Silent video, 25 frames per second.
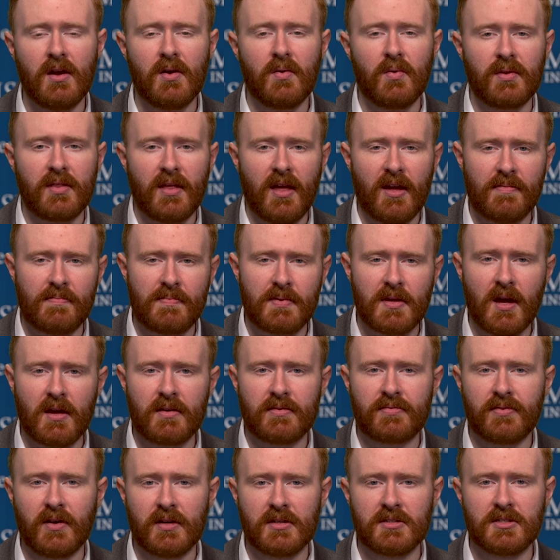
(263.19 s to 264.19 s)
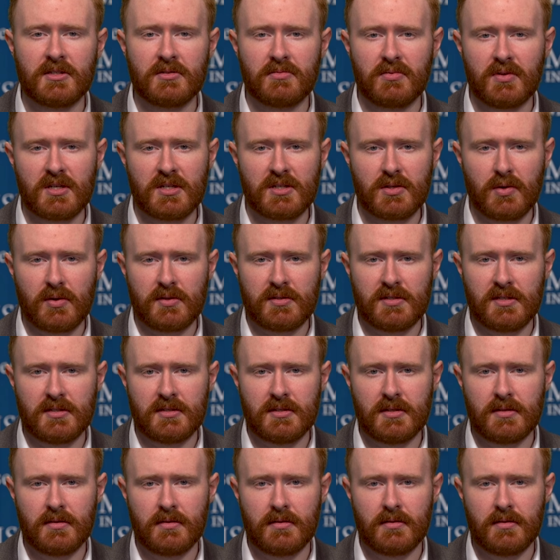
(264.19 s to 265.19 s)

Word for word: with FBI funds and resources.